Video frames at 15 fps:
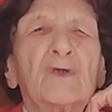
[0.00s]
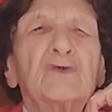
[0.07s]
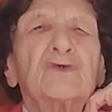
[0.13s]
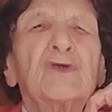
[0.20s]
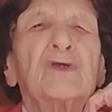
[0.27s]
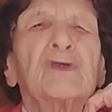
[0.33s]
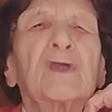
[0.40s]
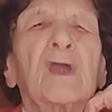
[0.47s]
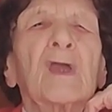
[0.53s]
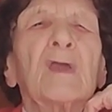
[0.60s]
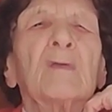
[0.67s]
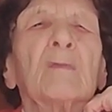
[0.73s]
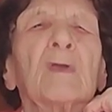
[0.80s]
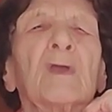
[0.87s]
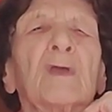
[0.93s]
She
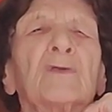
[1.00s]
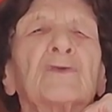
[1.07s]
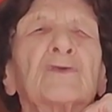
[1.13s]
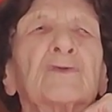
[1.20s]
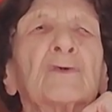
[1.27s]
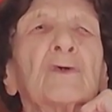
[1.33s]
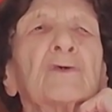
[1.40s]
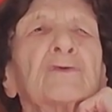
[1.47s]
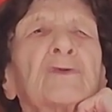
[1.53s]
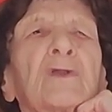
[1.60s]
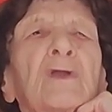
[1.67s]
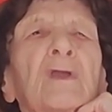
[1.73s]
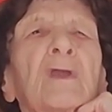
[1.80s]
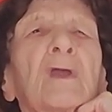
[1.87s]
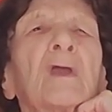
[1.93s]
came in
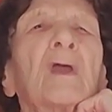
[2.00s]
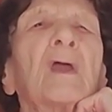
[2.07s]
Thursday